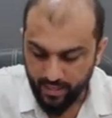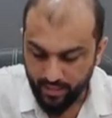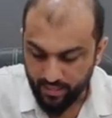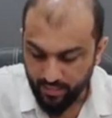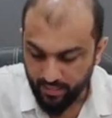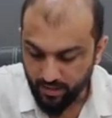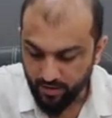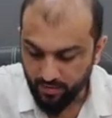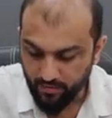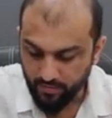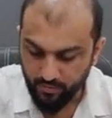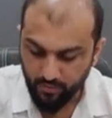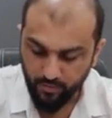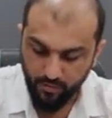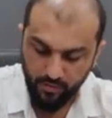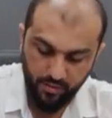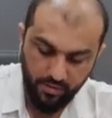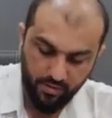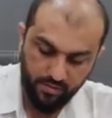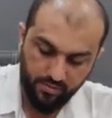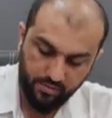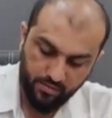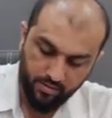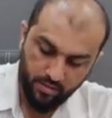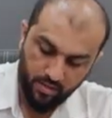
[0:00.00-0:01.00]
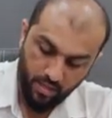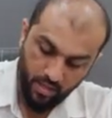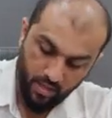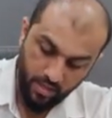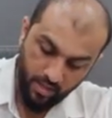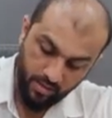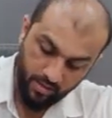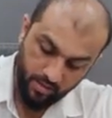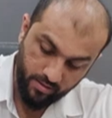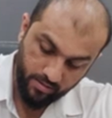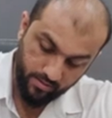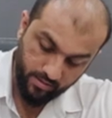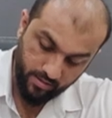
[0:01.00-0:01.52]
and therefore this
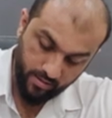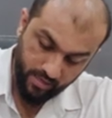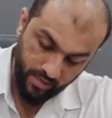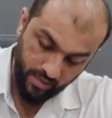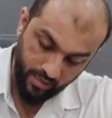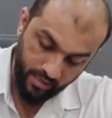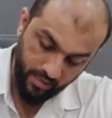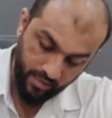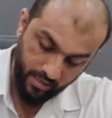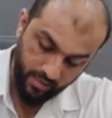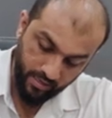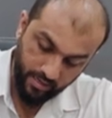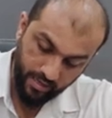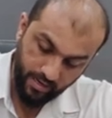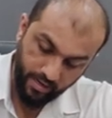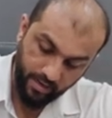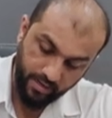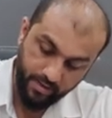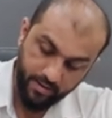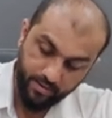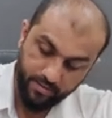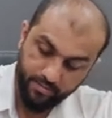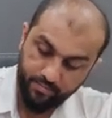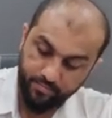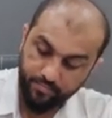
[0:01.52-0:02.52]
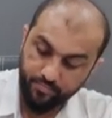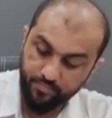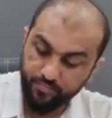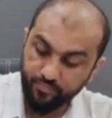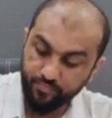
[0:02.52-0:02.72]
is incorrect.